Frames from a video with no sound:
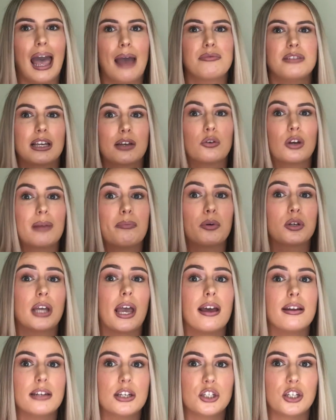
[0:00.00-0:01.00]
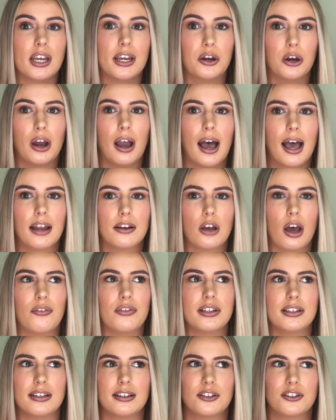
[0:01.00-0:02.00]
I was like gonna pretend to shake her hand,
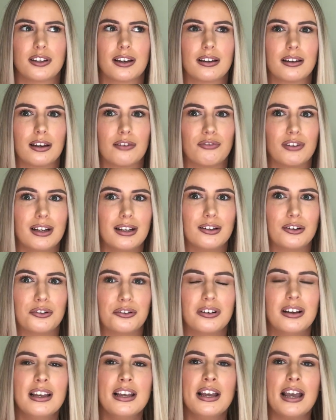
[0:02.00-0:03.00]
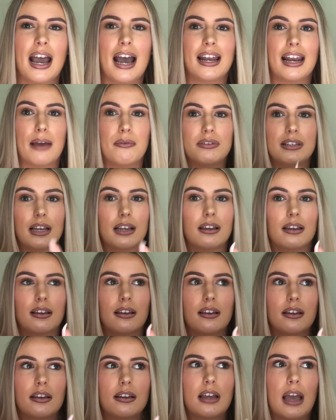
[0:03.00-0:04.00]
obviously, because like, I don't really know. And I was like,
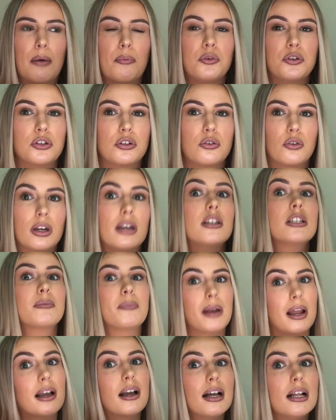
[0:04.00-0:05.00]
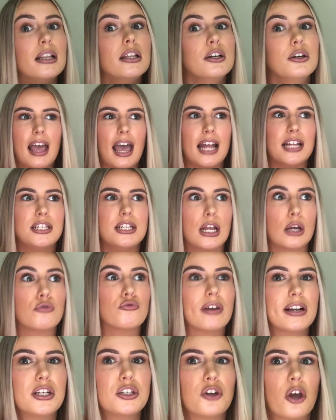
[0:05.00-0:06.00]
I was gonna just be like, hello. And she like
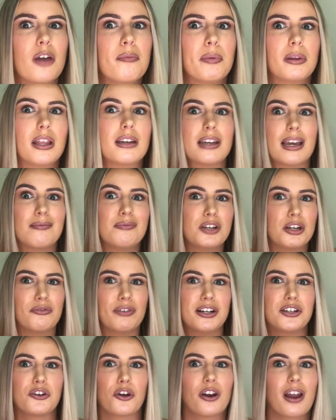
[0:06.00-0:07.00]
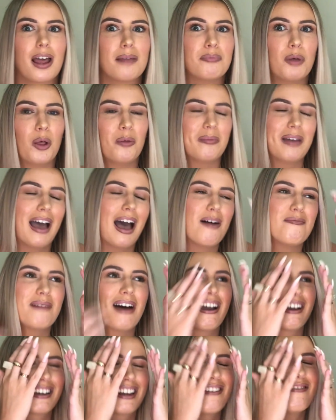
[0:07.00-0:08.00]
reached out, but the time she reached out, I pulled my hand
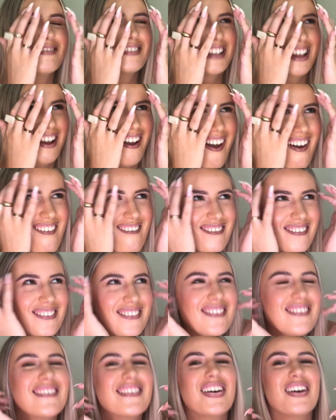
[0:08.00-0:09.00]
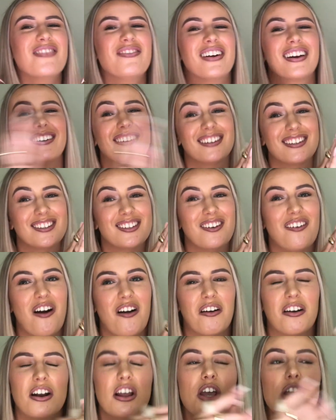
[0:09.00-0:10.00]
back and I was like, oh my God, so
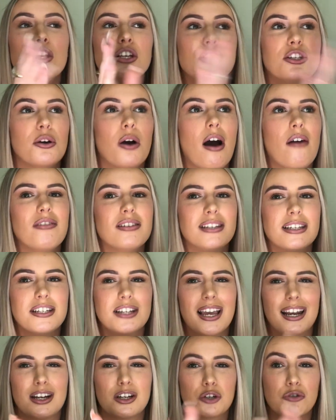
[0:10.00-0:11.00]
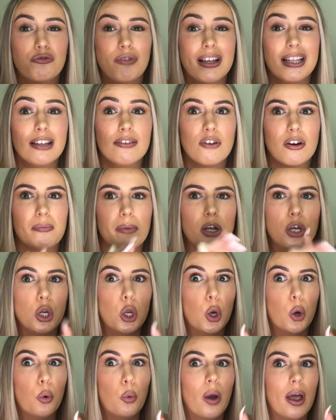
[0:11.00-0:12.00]
awkward. So obviously, you kind of just read the room and
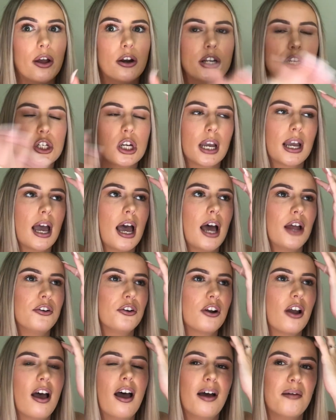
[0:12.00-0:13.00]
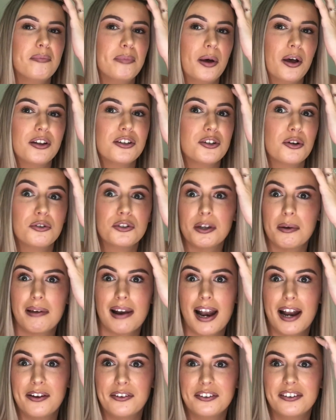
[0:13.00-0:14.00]
know whether to shake a hand or not, but don't do it,
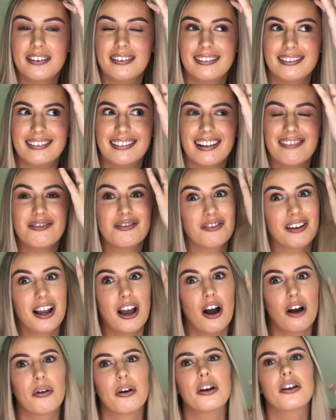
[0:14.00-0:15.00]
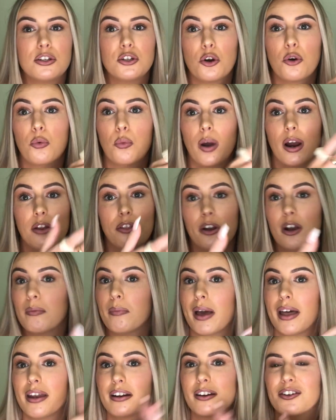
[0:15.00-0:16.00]
I don't. That was really awkward. Don't wear the
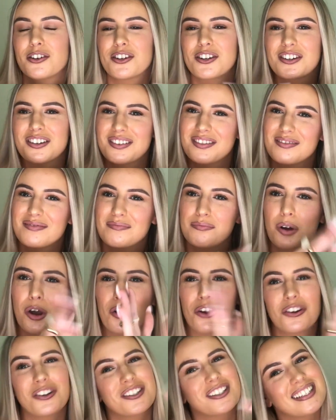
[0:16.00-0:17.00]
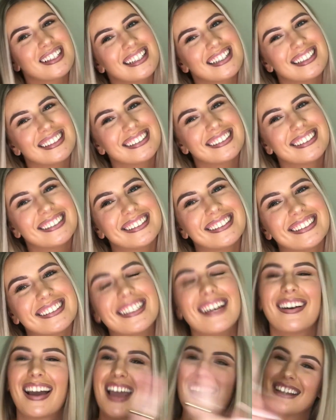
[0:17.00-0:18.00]
competitors' products.
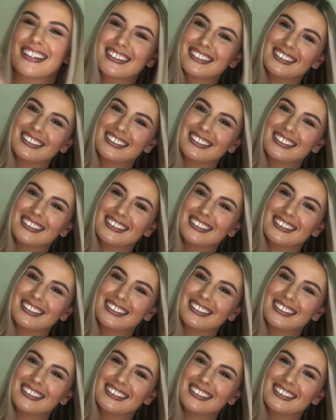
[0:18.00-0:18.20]
Okay.